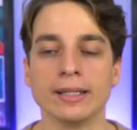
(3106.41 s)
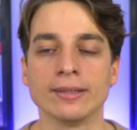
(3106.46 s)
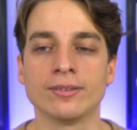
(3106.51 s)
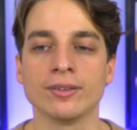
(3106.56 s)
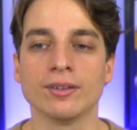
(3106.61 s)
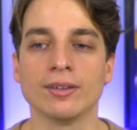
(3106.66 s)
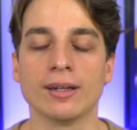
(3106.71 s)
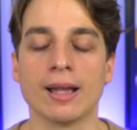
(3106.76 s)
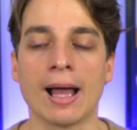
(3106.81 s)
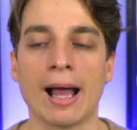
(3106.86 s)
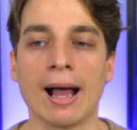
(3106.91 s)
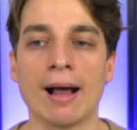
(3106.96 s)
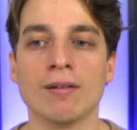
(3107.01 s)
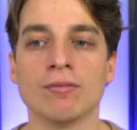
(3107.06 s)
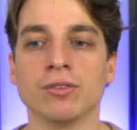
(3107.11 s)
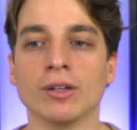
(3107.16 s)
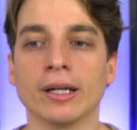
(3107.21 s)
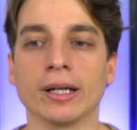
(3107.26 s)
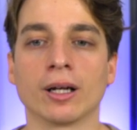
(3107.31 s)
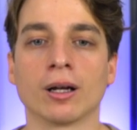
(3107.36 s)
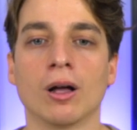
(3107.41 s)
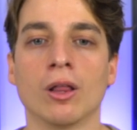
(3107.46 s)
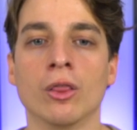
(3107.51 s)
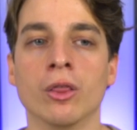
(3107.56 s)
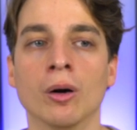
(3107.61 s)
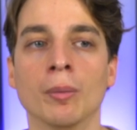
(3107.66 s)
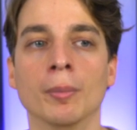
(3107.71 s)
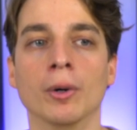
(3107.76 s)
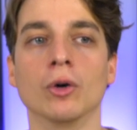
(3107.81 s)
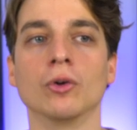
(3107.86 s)
It didn't have like
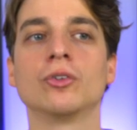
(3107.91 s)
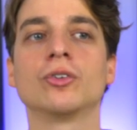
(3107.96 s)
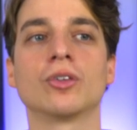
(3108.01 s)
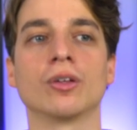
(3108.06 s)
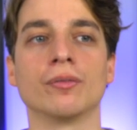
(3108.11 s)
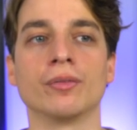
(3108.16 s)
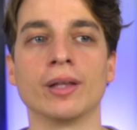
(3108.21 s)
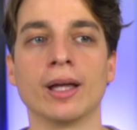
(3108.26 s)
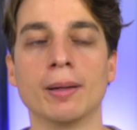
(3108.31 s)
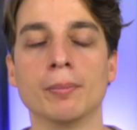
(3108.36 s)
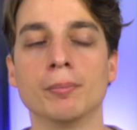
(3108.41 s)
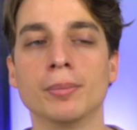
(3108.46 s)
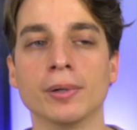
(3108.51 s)
the most of them,